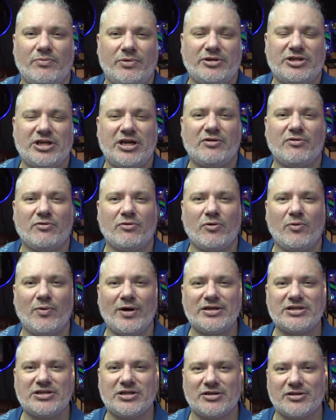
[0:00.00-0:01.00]
general
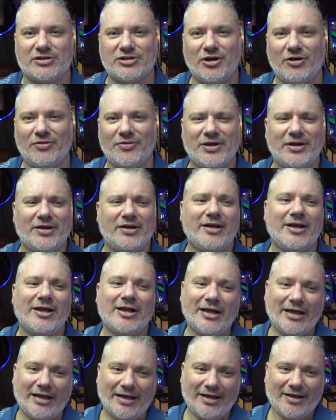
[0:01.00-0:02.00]
questions. Not the
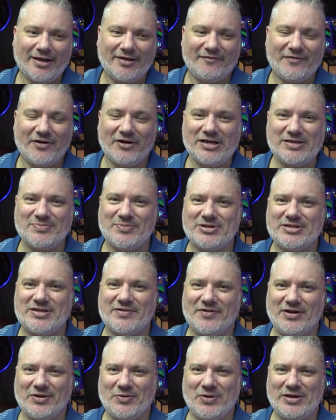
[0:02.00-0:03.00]
very
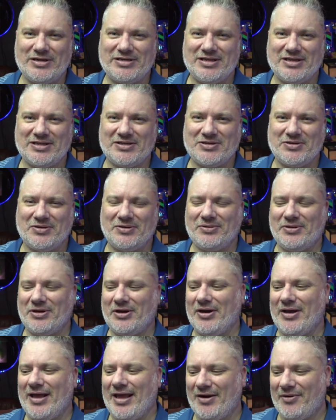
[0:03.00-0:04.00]
specific questions on, you
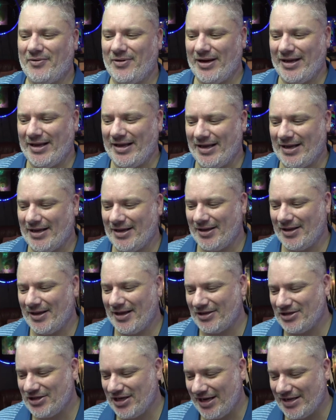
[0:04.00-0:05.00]
know, how do I
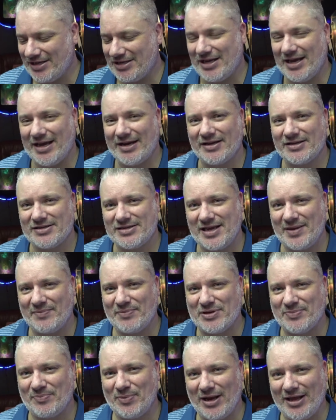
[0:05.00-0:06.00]
change out a
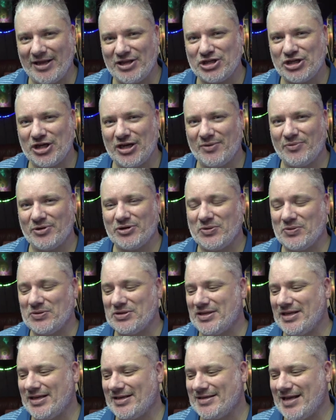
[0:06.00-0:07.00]
Zeb's plunger, which
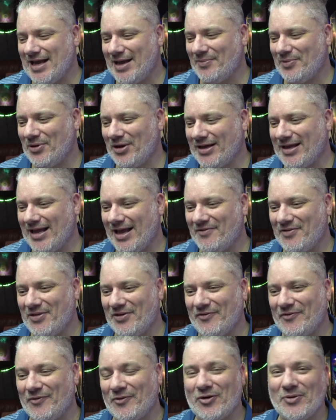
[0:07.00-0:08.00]
was the example I gave in
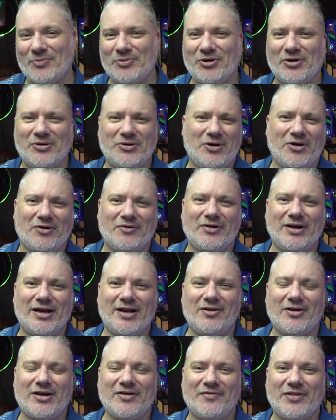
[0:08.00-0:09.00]
the forum. Not
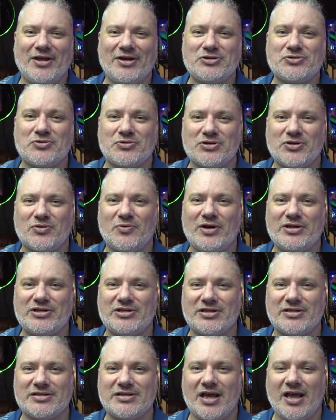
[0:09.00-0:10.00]
really looking for those sorts of
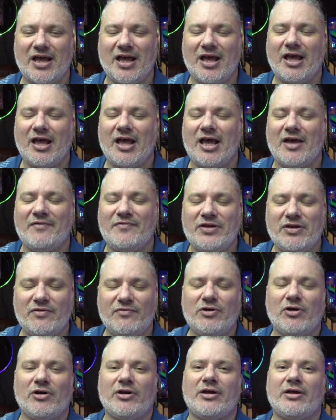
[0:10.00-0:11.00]
questions. If
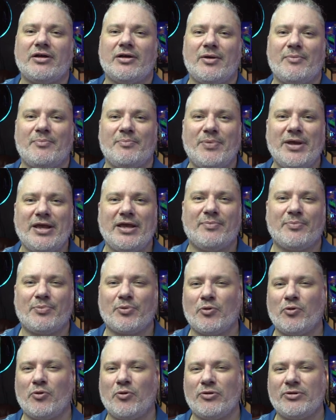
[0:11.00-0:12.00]
you've got a big,
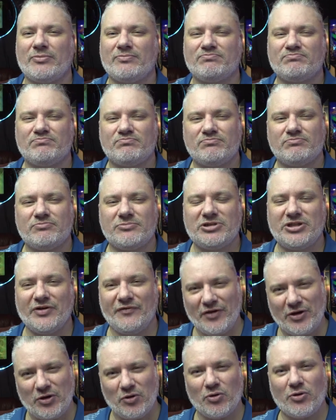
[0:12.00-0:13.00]
broad,
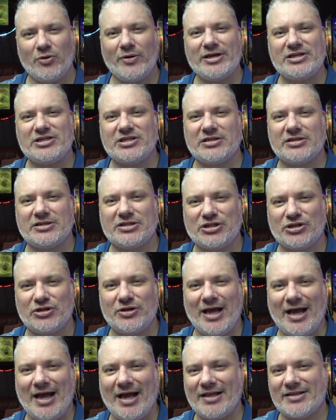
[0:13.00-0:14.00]
difficult question
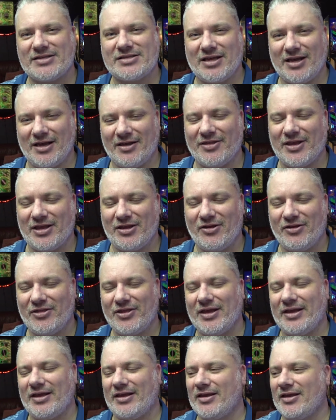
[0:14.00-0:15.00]
to answer that you
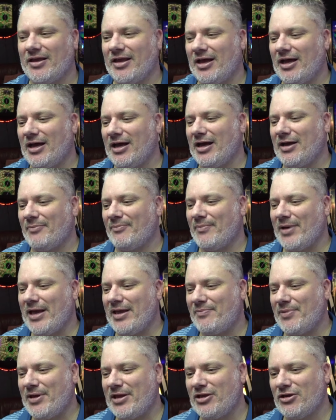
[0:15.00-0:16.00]
think
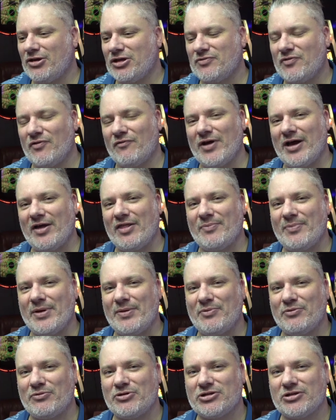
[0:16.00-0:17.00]
may be useful for other
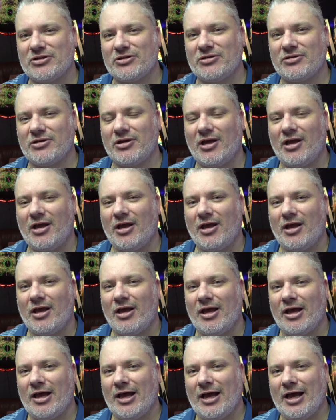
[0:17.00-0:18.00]
people to
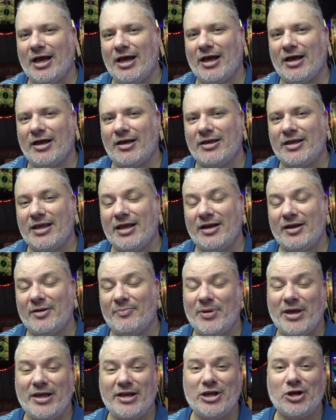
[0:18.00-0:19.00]
get an
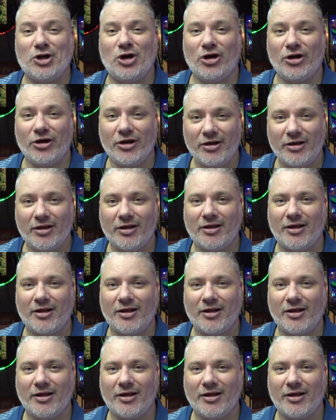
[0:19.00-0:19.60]
opinion on,